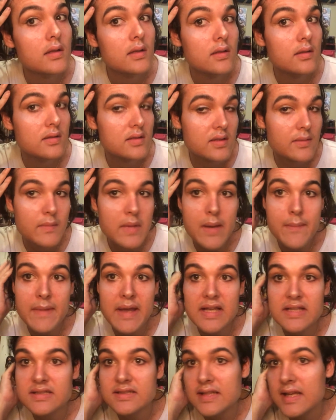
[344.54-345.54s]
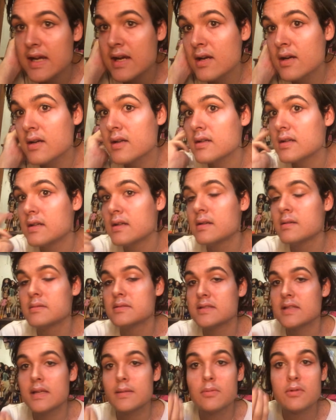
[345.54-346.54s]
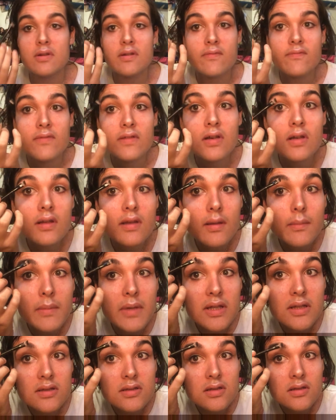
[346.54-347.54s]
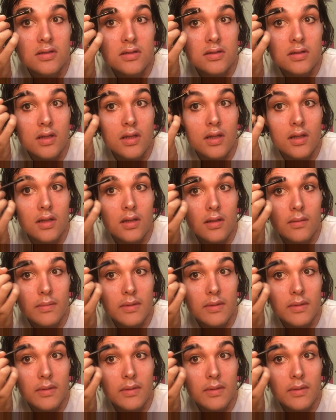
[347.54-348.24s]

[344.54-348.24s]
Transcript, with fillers: Using my mascara, I was able to fill them in just a little